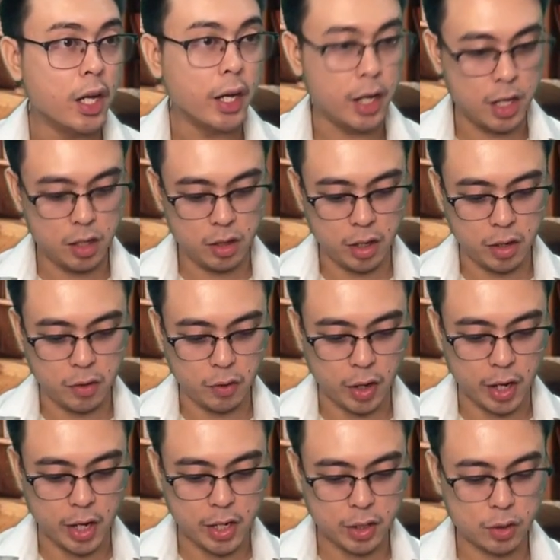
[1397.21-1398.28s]
and then
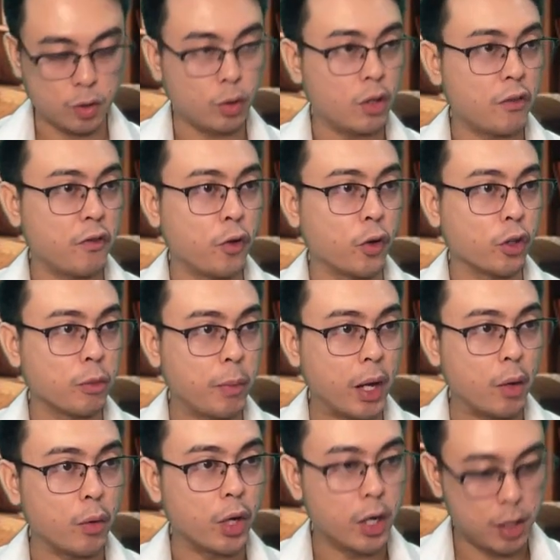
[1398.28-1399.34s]
raised to the fourth
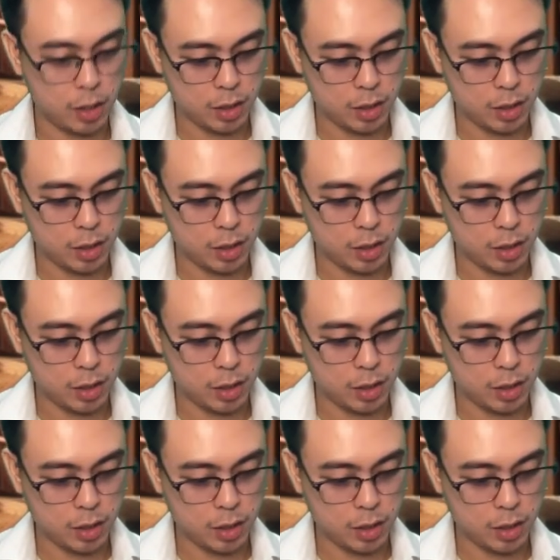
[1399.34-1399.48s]
power.